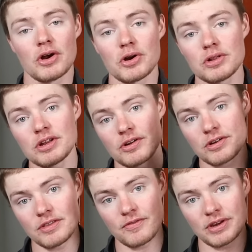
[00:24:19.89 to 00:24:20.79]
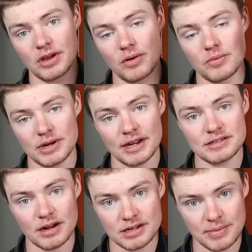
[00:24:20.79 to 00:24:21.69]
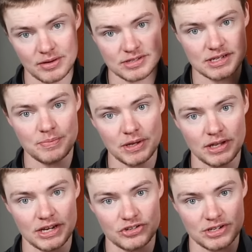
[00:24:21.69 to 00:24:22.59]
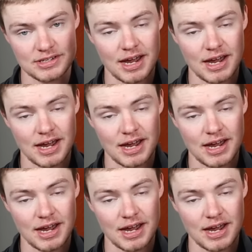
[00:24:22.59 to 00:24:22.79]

Earlier in the video, when I talked about stipulations,